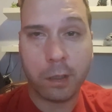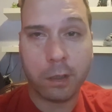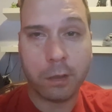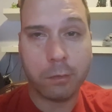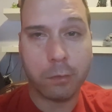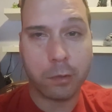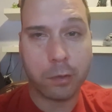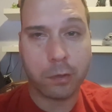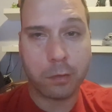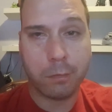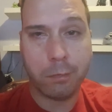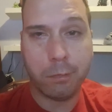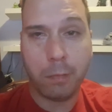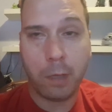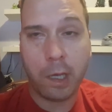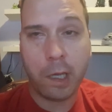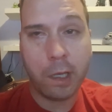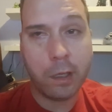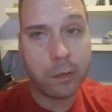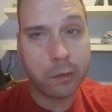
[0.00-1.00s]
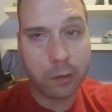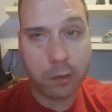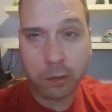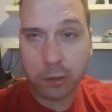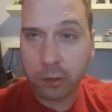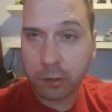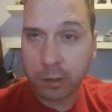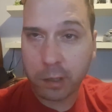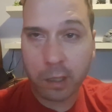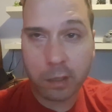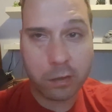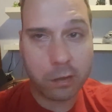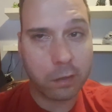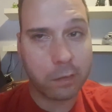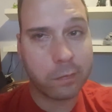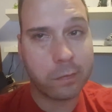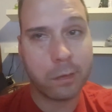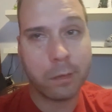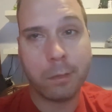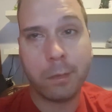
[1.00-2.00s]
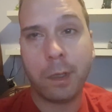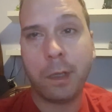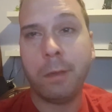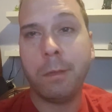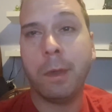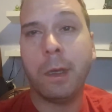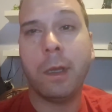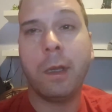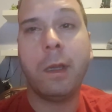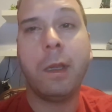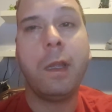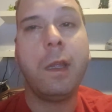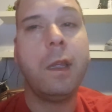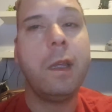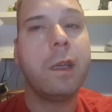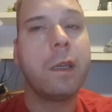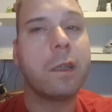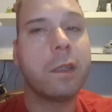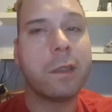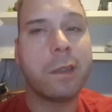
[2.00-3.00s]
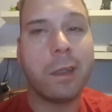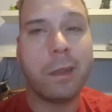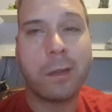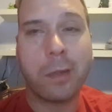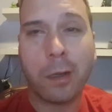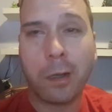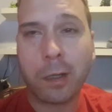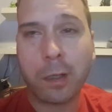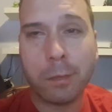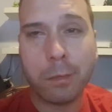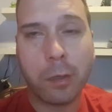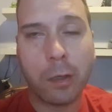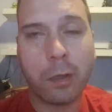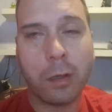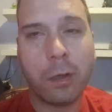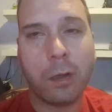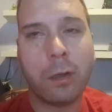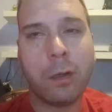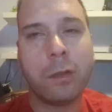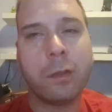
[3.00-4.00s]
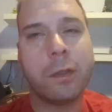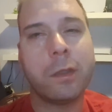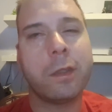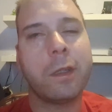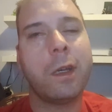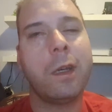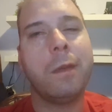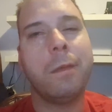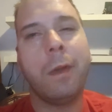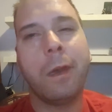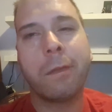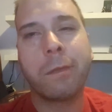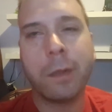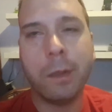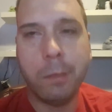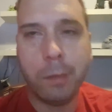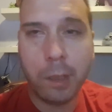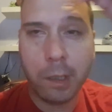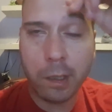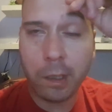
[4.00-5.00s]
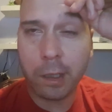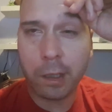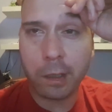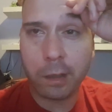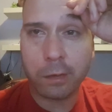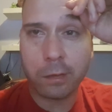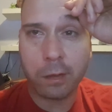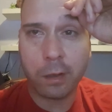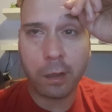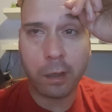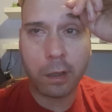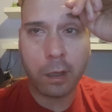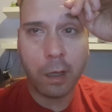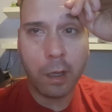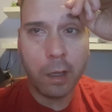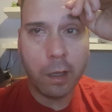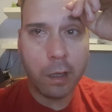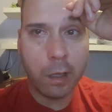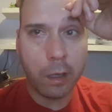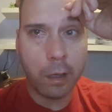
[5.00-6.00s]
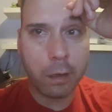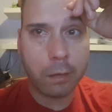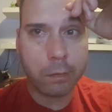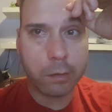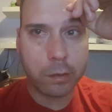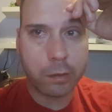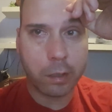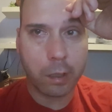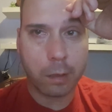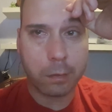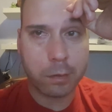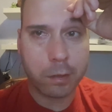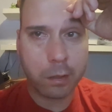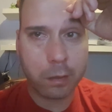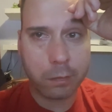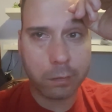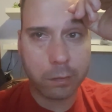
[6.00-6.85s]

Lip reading: it was a major stressor for me, man, because they talk about it all the time. Every meeting is like interview times,